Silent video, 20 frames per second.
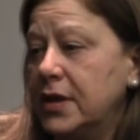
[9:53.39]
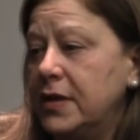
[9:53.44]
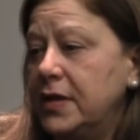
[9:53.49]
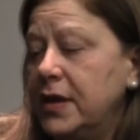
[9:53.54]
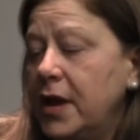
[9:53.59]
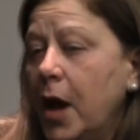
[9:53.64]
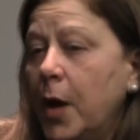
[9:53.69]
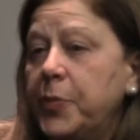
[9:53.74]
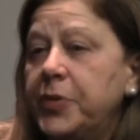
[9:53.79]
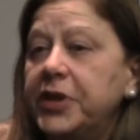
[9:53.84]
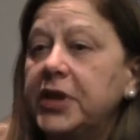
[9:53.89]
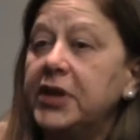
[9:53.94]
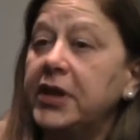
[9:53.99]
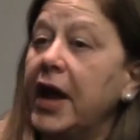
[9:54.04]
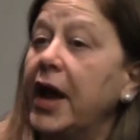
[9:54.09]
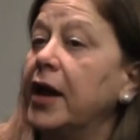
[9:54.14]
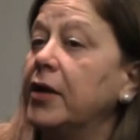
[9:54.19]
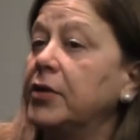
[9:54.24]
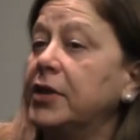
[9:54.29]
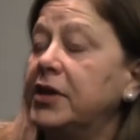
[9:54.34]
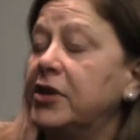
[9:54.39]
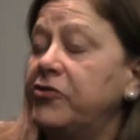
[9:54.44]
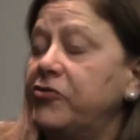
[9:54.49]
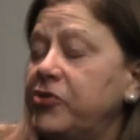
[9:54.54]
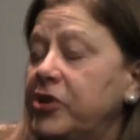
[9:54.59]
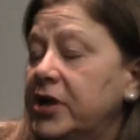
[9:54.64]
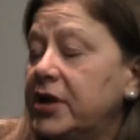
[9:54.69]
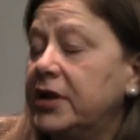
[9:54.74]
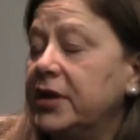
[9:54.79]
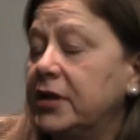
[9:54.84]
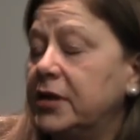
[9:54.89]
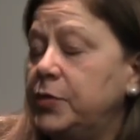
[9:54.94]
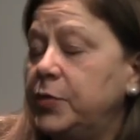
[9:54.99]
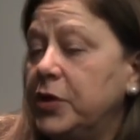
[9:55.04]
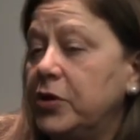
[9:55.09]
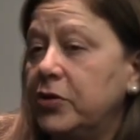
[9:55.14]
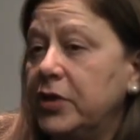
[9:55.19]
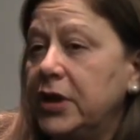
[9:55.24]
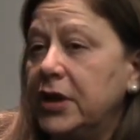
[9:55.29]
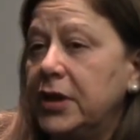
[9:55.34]
the ups and downs that she had
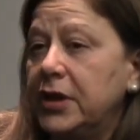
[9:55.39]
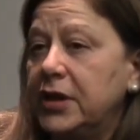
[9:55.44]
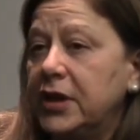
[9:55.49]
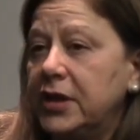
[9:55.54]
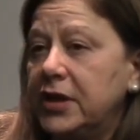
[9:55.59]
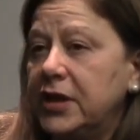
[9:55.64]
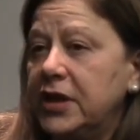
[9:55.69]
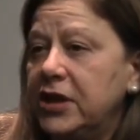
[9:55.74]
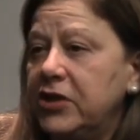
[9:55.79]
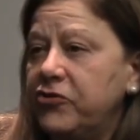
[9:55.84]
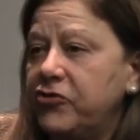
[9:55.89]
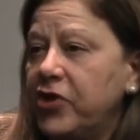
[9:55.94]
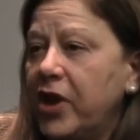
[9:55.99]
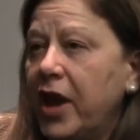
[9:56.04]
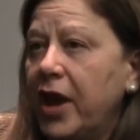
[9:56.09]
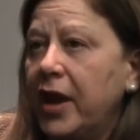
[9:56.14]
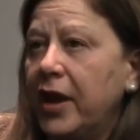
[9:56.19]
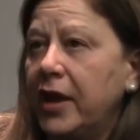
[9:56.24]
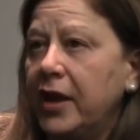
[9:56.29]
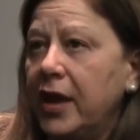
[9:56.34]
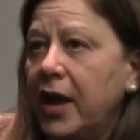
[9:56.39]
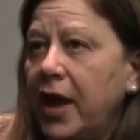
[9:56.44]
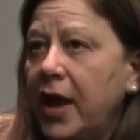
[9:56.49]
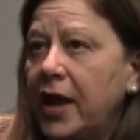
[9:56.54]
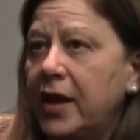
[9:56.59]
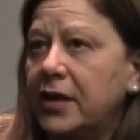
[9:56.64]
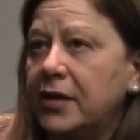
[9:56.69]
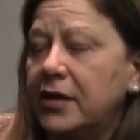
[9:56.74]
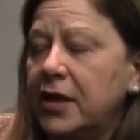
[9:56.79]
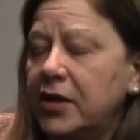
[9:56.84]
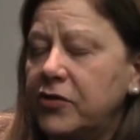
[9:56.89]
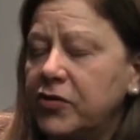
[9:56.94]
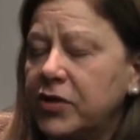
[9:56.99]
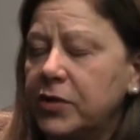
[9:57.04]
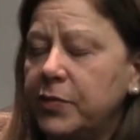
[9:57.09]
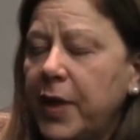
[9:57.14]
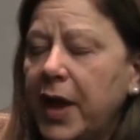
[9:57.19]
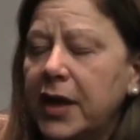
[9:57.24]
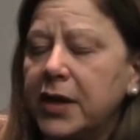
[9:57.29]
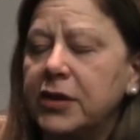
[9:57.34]
experienced at TJ, and
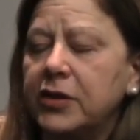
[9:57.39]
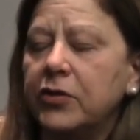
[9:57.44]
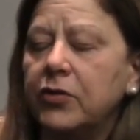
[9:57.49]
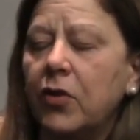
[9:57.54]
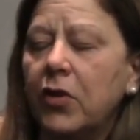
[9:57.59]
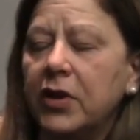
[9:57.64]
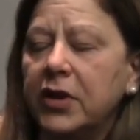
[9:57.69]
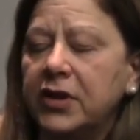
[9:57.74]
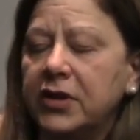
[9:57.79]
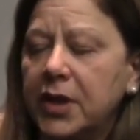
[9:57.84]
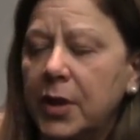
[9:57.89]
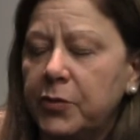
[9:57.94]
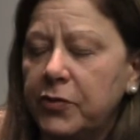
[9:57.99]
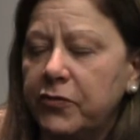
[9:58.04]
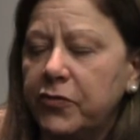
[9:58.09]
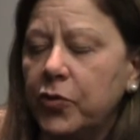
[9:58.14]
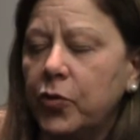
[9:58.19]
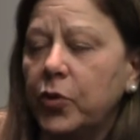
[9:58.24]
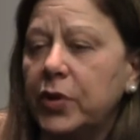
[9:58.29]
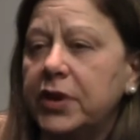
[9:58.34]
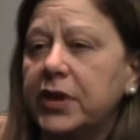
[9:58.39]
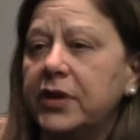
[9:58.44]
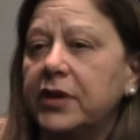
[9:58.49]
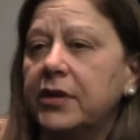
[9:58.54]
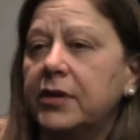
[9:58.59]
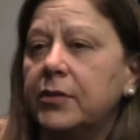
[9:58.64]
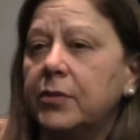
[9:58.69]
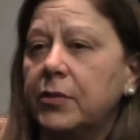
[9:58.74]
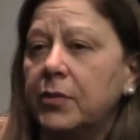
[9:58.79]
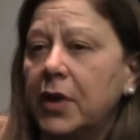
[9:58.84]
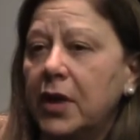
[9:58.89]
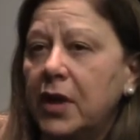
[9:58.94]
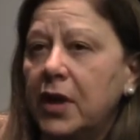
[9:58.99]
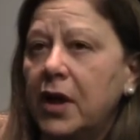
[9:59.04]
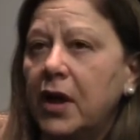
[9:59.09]
just passed along some of the wisdom